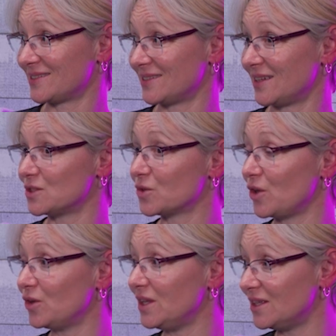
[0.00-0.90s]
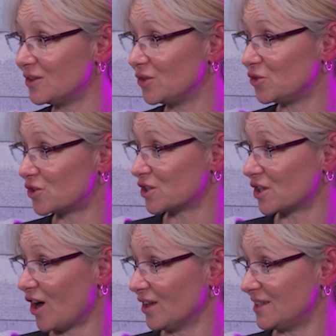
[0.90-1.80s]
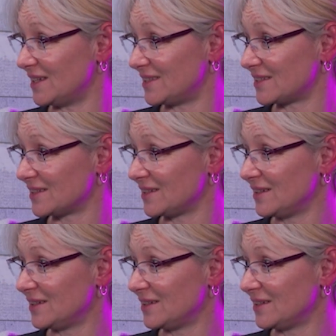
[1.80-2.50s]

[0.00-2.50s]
Mm-hmm. That's why you need the nutrition audit. Mm-hmm.